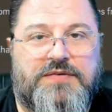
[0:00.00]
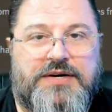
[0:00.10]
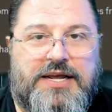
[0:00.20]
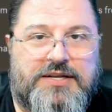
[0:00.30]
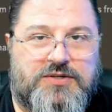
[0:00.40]
an
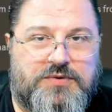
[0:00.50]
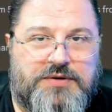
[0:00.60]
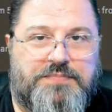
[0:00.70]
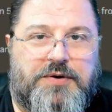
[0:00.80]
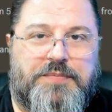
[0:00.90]
answer,
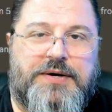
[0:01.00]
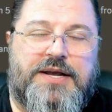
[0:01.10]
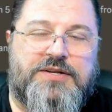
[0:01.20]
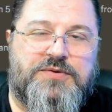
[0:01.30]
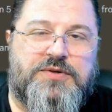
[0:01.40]
proper
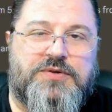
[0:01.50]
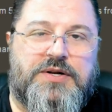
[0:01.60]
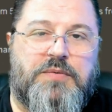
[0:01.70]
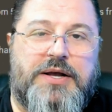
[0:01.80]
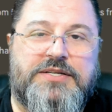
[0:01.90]
answer to the
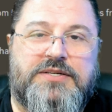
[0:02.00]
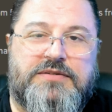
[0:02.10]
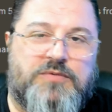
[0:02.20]
question.